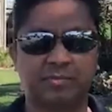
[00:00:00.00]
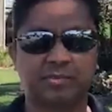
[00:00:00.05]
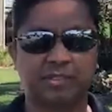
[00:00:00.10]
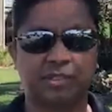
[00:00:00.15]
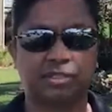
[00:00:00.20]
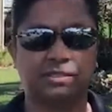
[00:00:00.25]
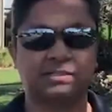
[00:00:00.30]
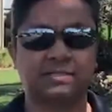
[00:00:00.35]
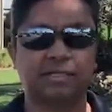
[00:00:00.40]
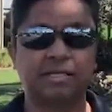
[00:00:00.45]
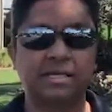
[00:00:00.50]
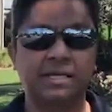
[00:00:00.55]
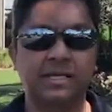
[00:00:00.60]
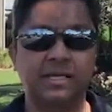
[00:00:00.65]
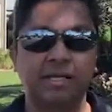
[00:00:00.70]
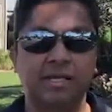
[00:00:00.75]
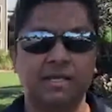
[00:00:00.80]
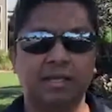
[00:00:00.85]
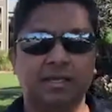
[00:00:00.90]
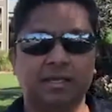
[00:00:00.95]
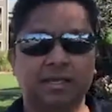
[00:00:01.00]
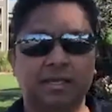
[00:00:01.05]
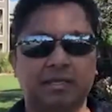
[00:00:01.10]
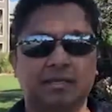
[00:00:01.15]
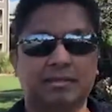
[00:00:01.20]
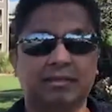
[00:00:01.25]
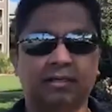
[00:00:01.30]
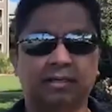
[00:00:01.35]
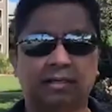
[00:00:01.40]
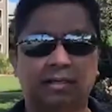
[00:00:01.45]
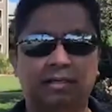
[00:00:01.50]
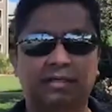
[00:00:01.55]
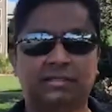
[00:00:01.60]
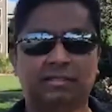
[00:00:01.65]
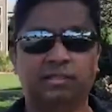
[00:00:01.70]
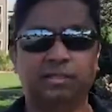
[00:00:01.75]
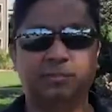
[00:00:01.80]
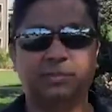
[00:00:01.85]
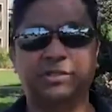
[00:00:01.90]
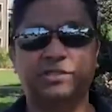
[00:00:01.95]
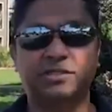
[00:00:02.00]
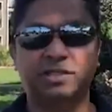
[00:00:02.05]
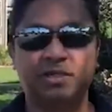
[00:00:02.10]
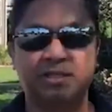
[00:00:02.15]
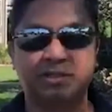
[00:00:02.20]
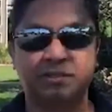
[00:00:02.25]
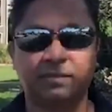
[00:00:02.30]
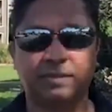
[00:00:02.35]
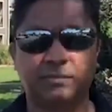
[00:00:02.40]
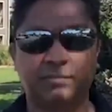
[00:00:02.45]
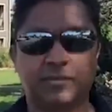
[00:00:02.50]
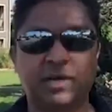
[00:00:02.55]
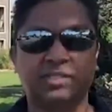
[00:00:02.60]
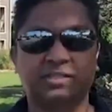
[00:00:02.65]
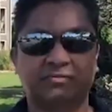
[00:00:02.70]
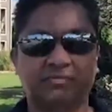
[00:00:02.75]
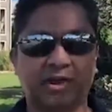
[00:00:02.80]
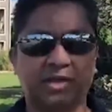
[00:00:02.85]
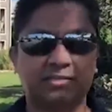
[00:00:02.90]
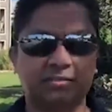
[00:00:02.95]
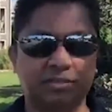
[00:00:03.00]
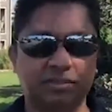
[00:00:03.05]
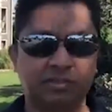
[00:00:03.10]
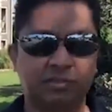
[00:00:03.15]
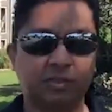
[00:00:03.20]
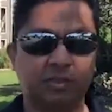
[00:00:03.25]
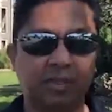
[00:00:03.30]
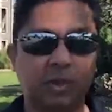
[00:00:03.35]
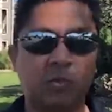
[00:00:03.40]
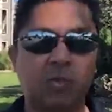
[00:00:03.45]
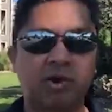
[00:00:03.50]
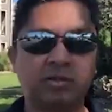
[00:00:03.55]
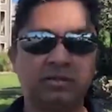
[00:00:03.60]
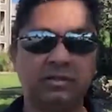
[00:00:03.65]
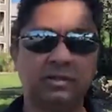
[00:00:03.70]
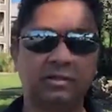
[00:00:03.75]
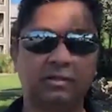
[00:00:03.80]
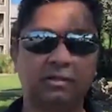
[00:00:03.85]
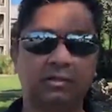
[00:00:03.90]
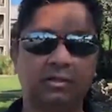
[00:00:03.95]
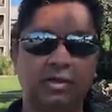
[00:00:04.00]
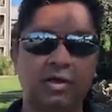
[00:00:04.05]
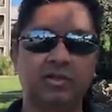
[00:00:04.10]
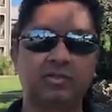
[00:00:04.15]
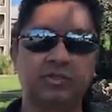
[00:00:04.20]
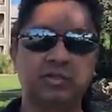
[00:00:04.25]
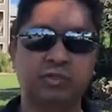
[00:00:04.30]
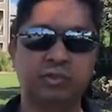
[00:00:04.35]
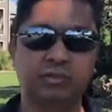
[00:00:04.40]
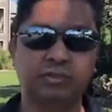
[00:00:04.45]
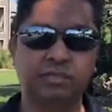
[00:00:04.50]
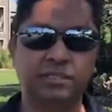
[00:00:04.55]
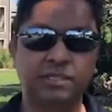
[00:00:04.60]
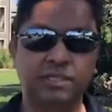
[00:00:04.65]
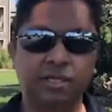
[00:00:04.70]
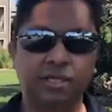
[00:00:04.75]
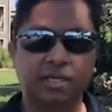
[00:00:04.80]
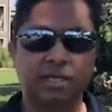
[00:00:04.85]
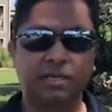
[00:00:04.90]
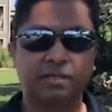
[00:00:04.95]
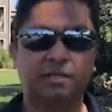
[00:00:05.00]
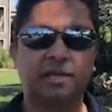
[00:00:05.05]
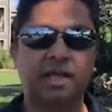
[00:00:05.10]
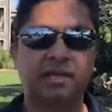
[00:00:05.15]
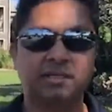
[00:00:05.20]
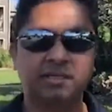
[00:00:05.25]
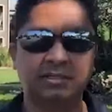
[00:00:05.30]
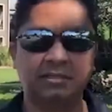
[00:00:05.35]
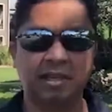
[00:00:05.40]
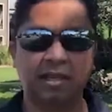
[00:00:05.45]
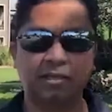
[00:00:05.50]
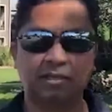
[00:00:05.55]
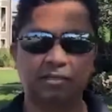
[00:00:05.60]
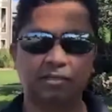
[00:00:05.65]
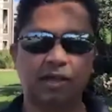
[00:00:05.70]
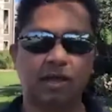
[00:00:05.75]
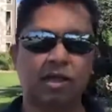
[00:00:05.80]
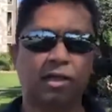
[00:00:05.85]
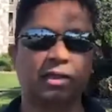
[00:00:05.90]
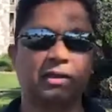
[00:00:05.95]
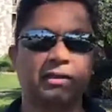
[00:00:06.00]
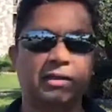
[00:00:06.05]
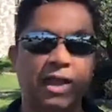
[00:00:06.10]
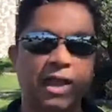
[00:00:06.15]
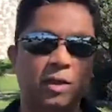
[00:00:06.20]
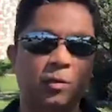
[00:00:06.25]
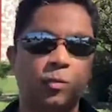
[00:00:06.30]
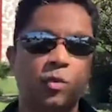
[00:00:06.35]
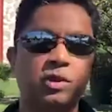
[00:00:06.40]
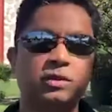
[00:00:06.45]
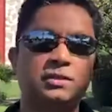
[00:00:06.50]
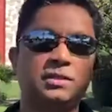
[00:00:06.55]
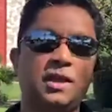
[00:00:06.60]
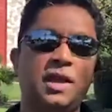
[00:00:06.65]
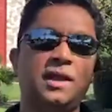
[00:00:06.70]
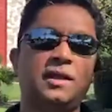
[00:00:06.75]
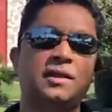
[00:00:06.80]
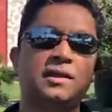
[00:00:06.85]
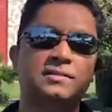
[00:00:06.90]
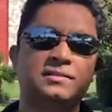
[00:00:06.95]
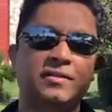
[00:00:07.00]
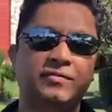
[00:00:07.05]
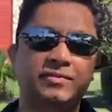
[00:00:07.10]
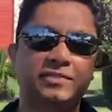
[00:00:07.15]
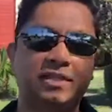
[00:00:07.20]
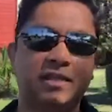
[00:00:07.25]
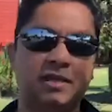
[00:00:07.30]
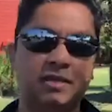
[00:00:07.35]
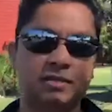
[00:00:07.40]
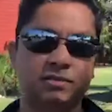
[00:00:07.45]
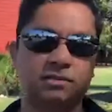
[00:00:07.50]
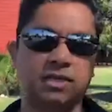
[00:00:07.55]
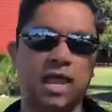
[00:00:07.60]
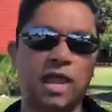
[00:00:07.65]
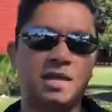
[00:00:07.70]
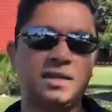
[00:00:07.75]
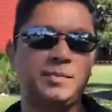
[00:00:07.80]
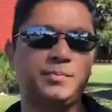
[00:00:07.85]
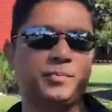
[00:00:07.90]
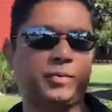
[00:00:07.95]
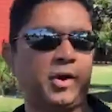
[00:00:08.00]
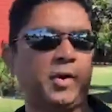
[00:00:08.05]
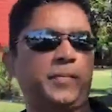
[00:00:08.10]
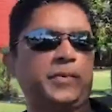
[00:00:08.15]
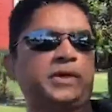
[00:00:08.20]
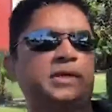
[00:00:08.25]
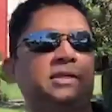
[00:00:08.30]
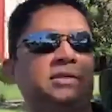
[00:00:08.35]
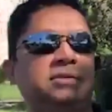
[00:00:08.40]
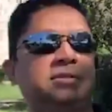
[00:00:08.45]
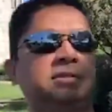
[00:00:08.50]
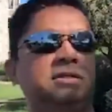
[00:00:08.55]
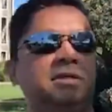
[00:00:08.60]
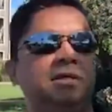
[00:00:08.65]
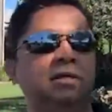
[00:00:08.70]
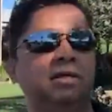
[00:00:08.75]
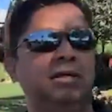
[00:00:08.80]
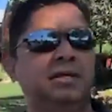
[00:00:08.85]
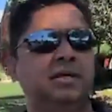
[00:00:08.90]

times it's depreciated much faster. So they won the lawsuit in 1999, and what the IRS have said is any properties